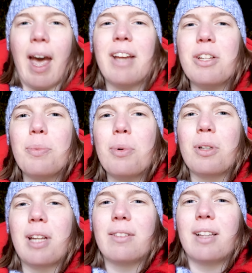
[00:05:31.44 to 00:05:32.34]
As you walk
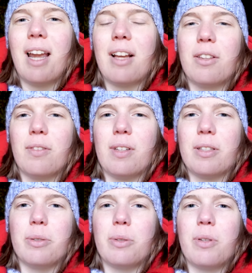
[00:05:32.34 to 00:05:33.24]
down the length of
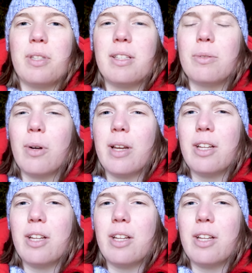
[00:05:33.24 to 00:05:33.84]
this hall, you see some quite